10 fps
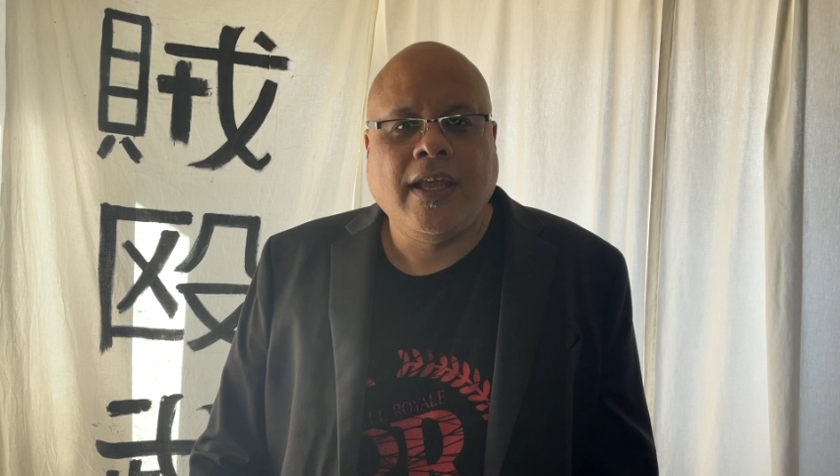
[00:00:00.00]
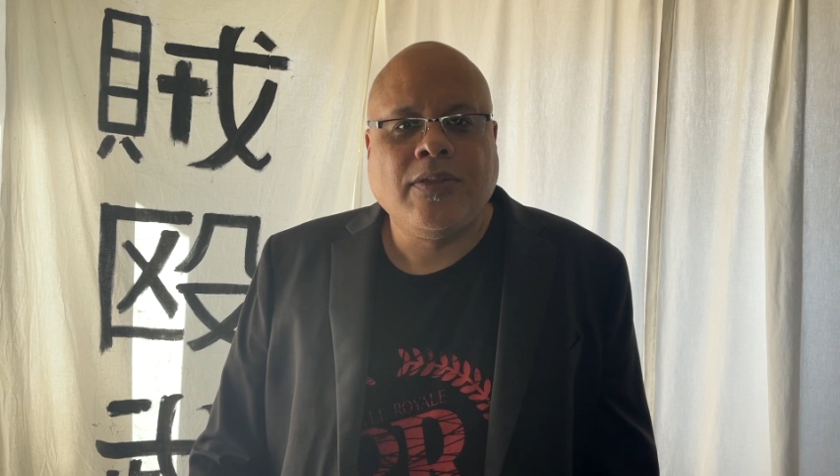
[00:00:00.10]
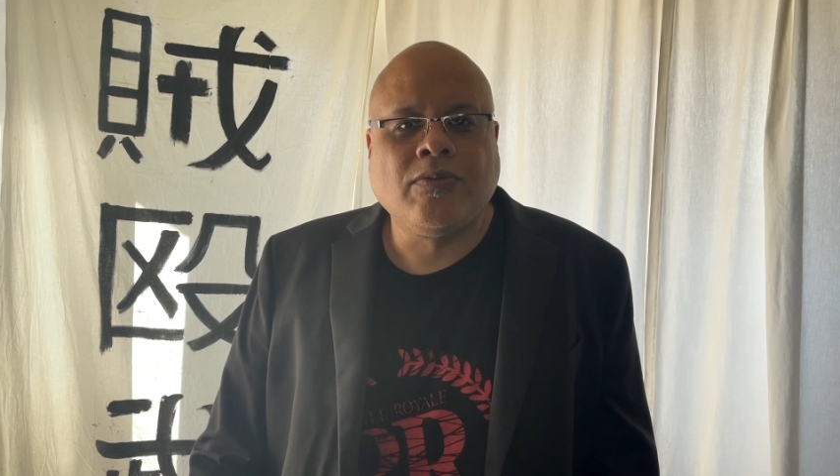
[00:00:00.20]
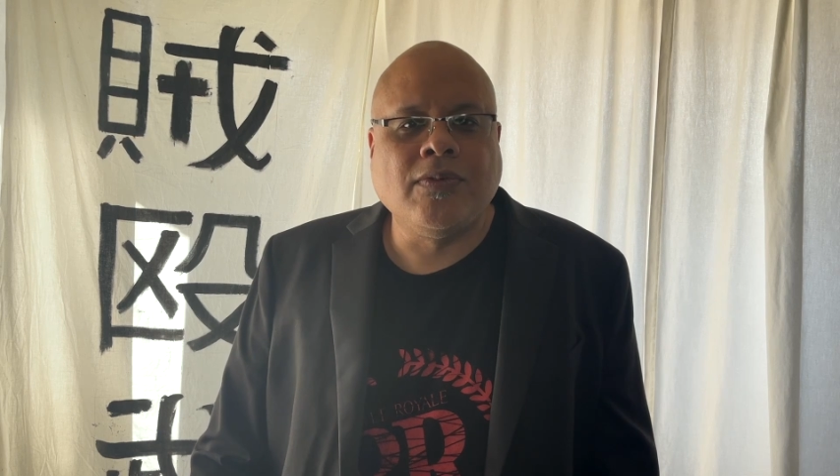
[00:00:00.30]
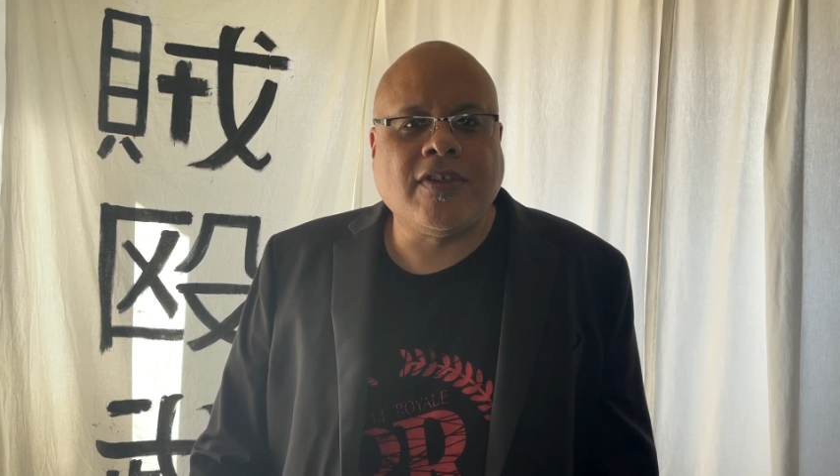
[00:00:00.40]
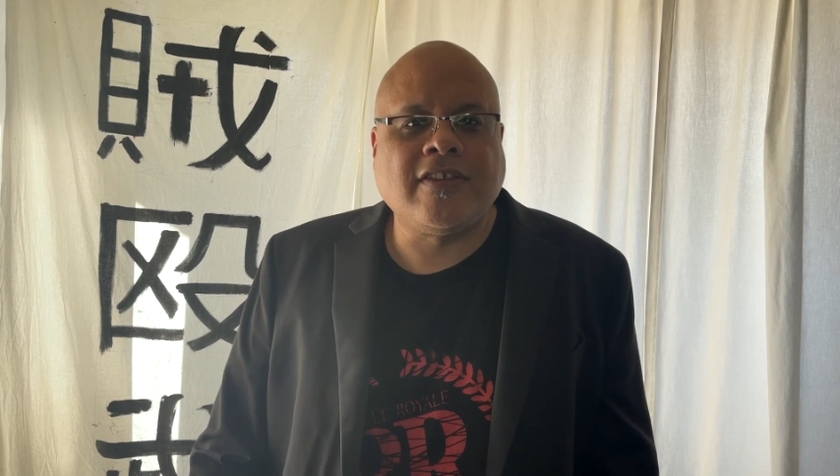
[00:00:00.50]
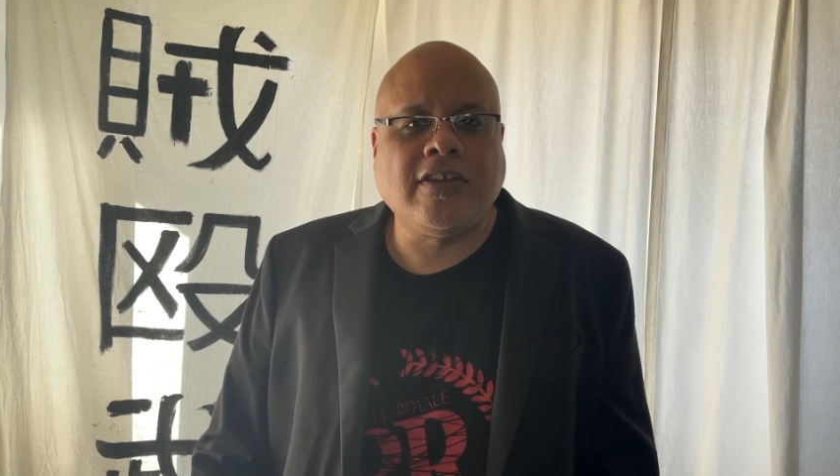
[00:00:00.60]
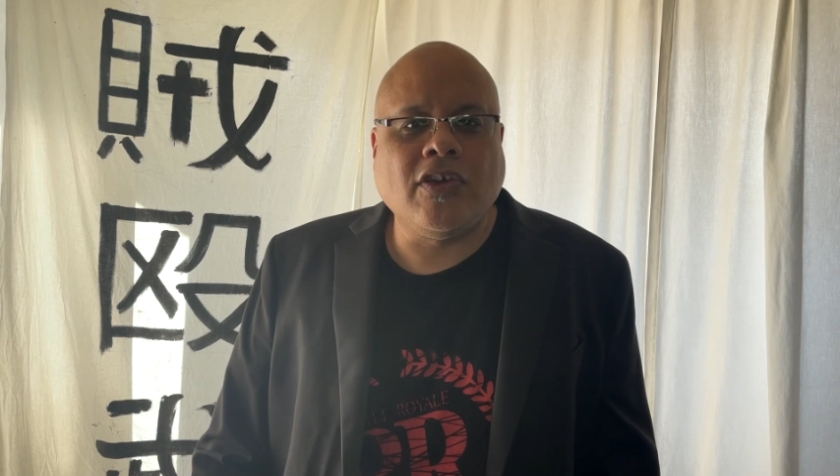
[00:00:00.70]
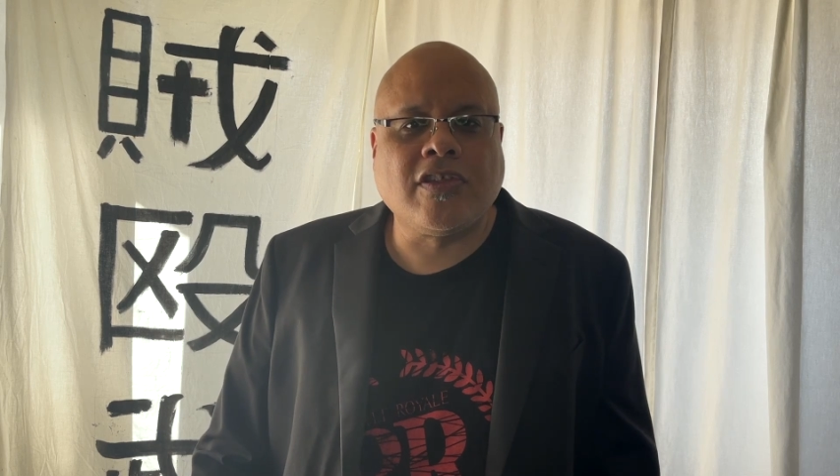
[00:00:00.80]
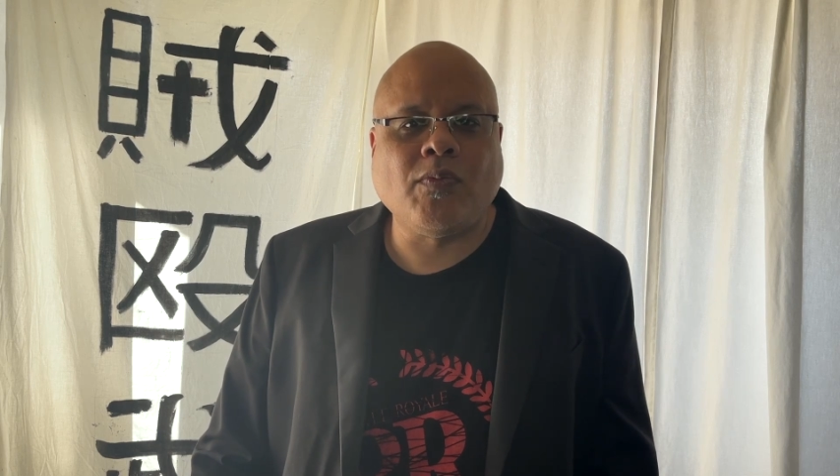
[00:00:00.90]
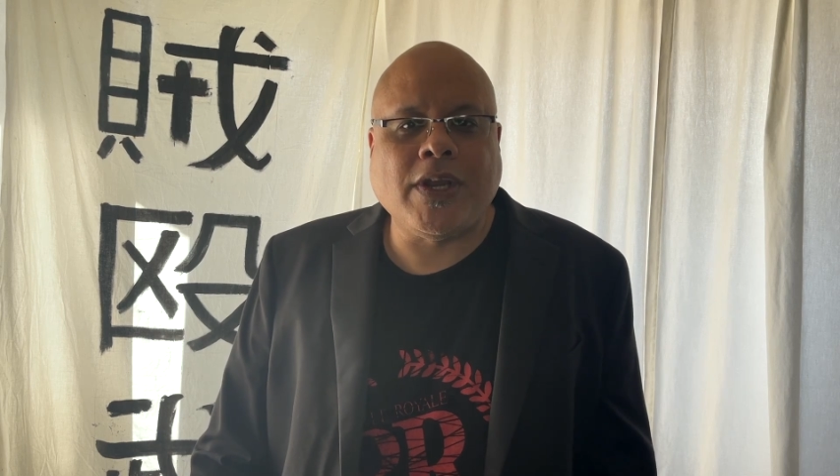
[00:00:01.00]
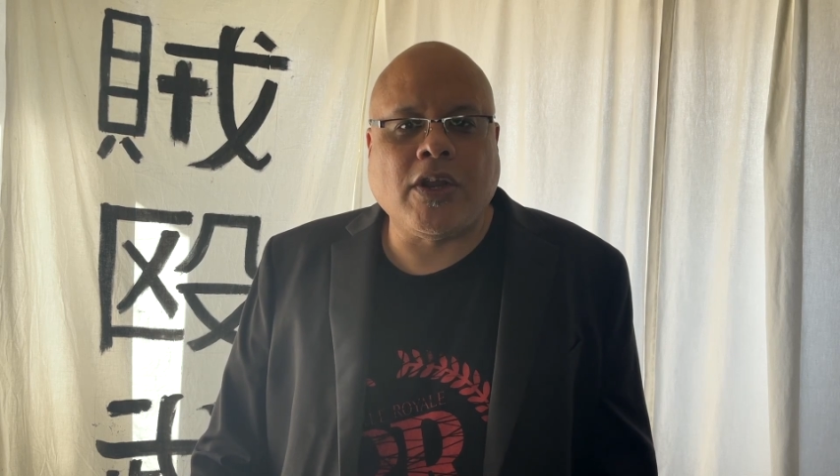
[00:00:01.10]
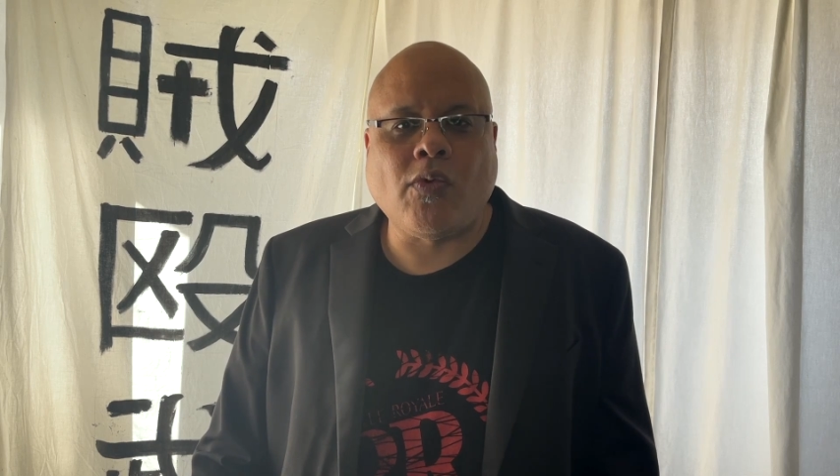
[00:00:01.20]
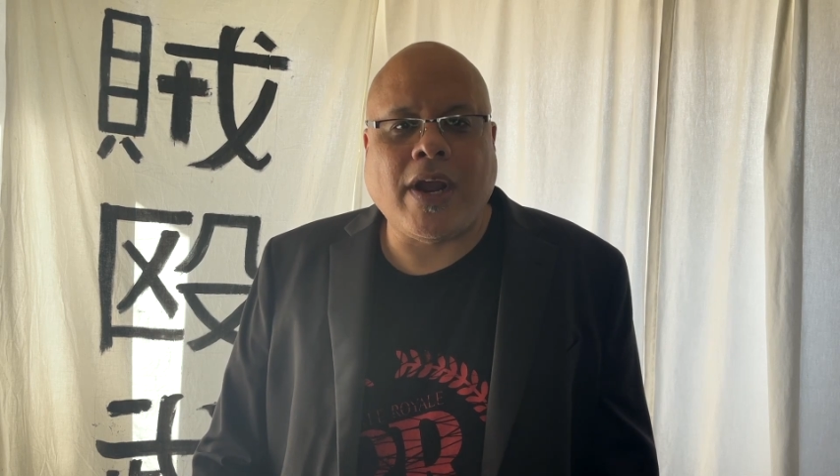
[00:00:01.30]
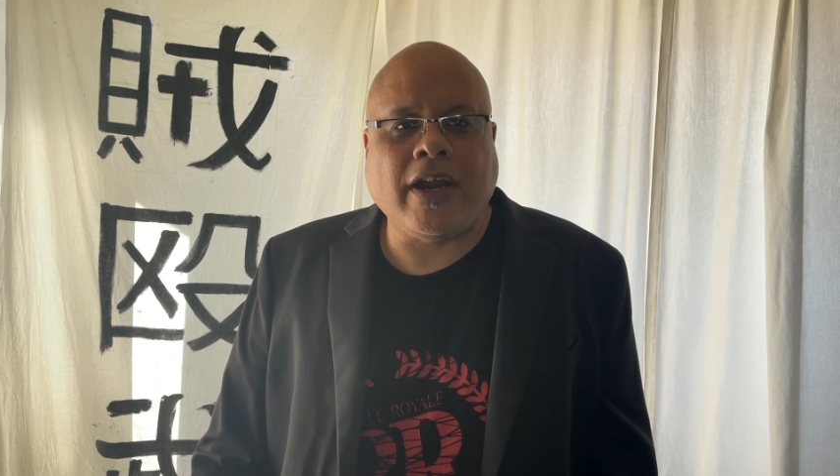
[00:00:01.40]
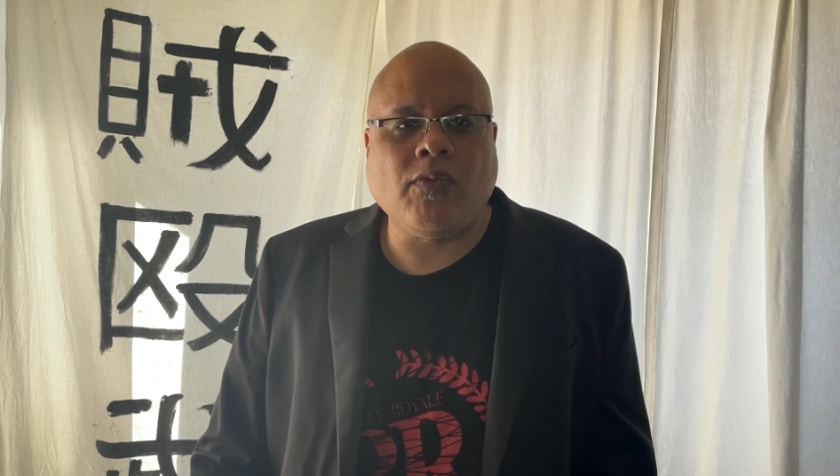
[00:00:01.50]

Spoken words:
Through the skills we acquire,